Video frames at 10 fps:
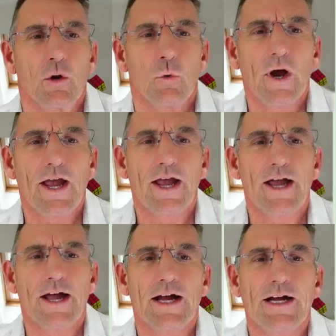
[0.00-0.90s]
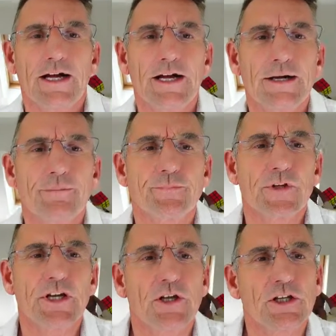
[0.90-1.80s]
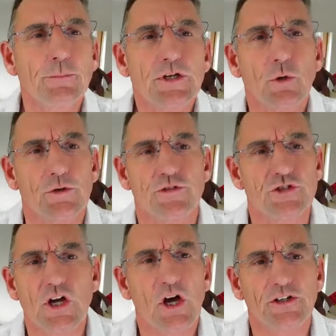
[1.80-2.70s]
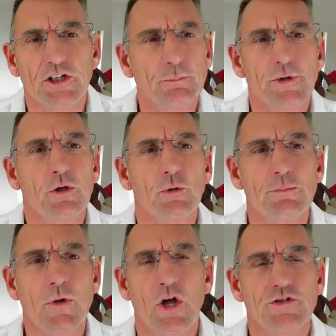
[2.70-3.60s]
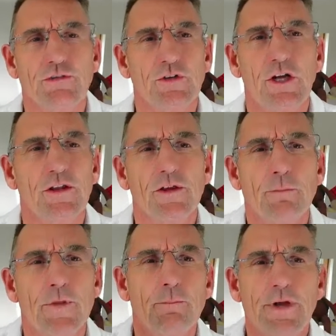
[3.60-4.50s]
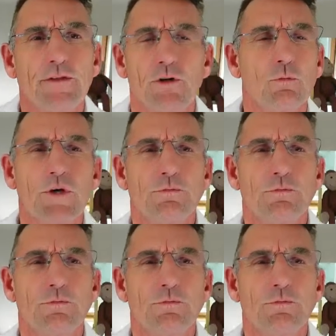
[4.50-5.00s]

where it can be called a facade, it can be called the mask, if you like, the bit that we